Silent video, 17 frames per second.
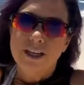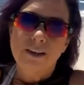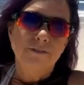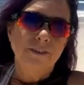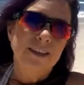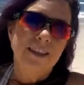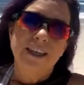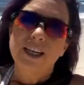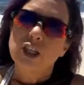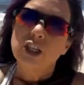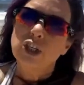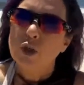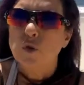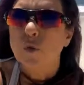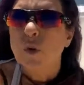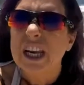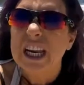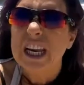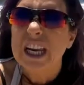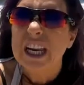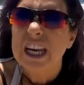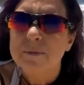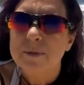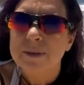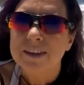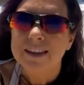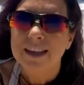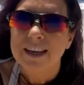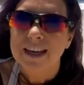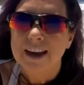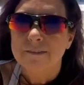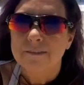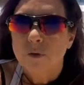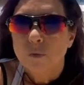They have like the extreme, and then
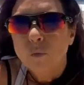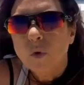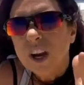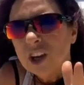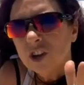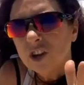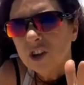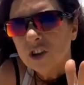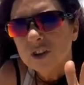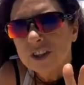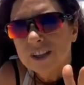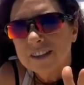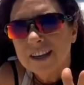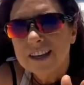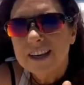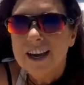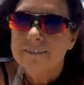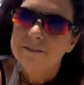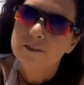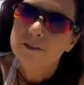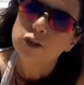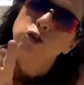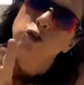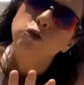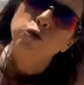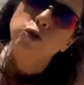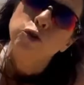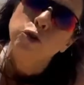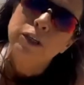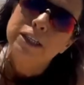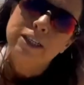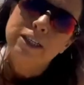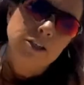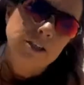they have the regular, and then they have the
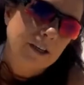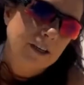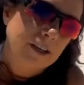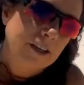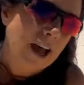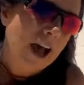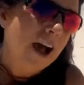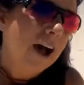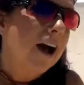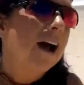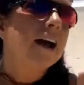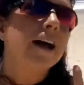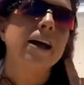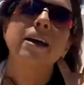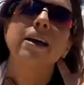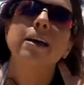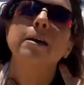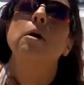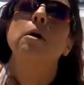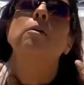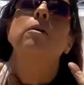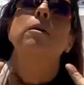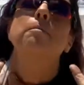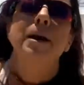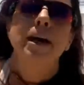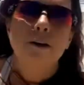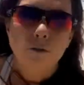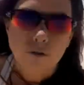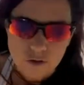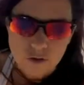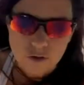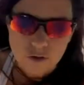junior edition. And I am all about